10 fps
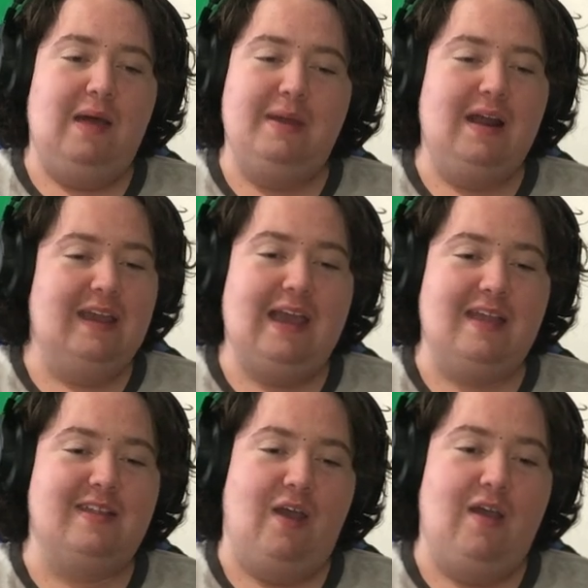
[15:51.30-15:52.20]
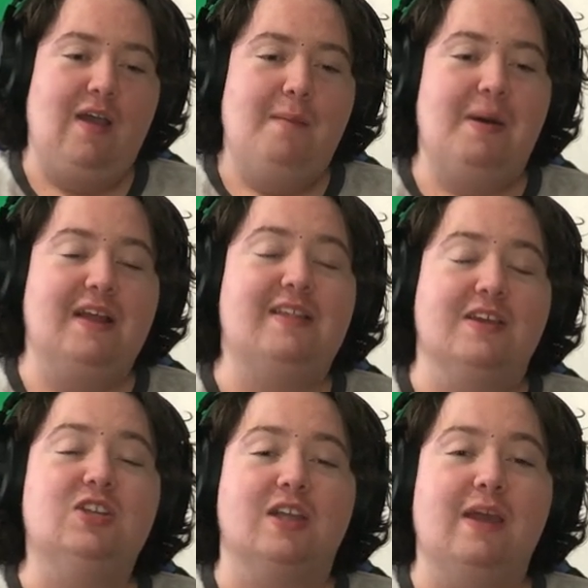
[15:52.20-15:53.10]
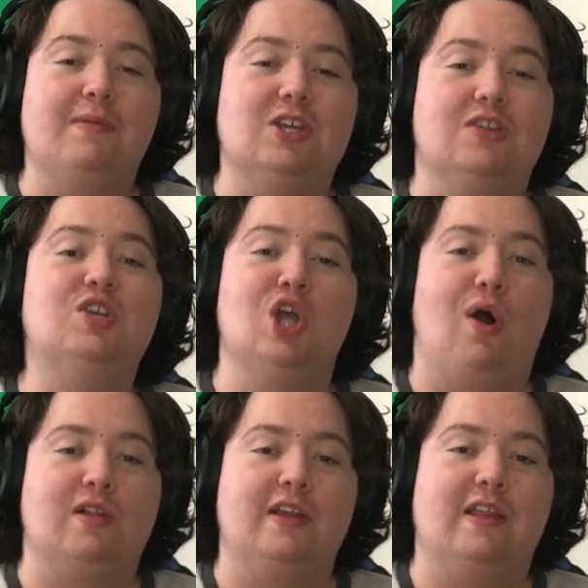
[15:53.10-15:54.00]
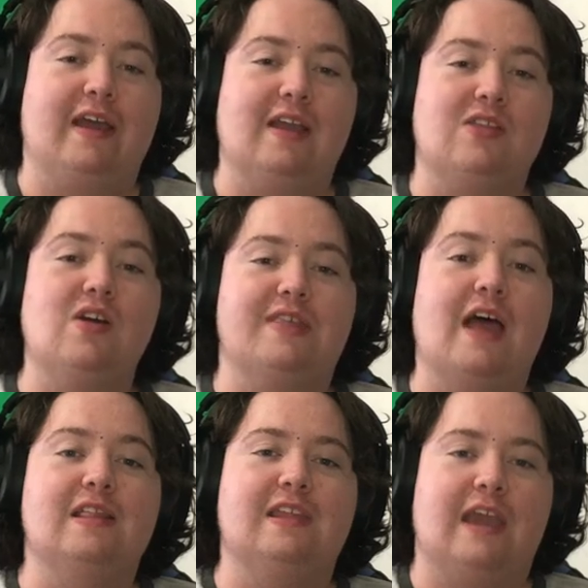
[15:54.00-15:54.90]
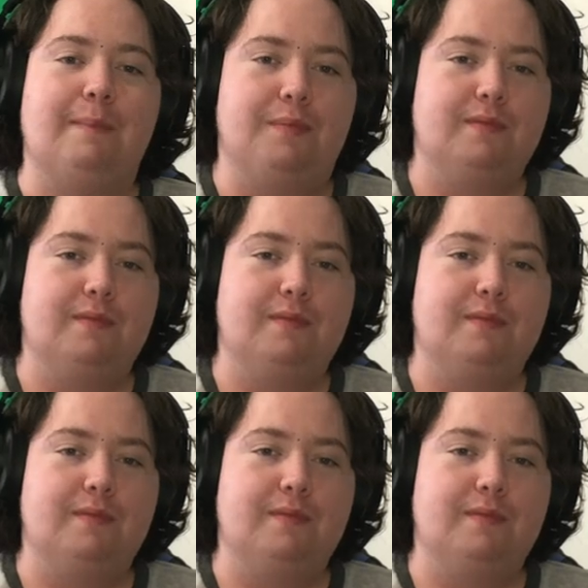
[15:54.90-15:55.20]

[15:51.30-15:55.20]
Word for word: I mean, I guess so, but it's literally just chocolate. Like, it's not that deep.